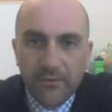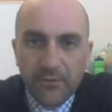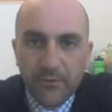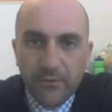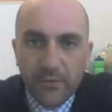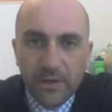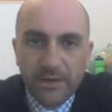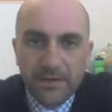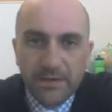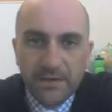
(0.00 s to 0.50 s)

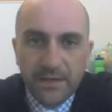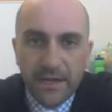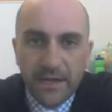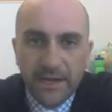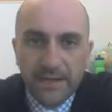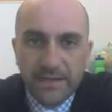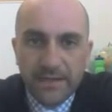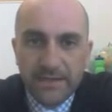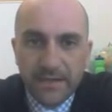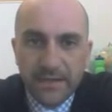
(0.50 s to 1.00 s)
what
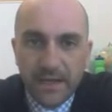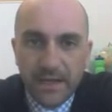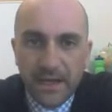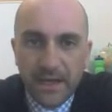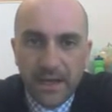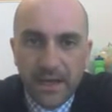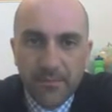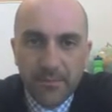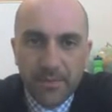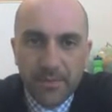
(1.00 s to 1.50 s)
side is
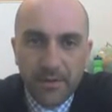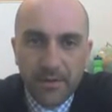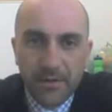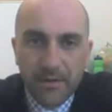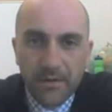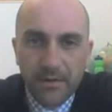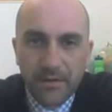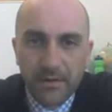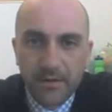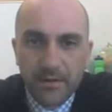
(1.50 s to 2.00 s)
up
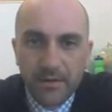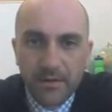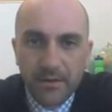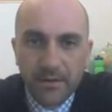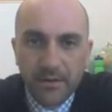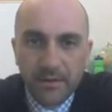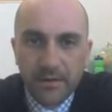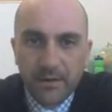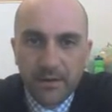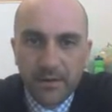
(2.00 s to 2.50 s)

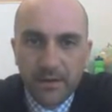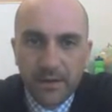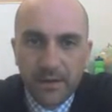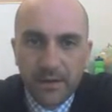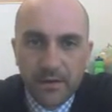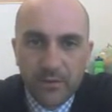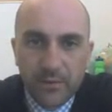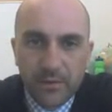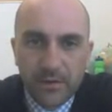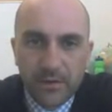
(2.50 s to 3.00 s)

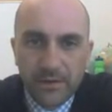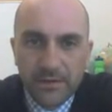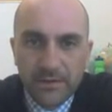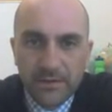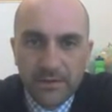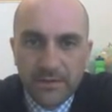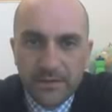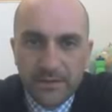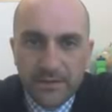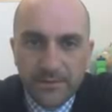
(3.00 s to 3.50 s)

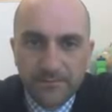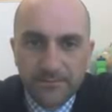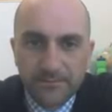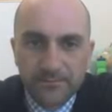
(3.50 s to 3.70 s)
equals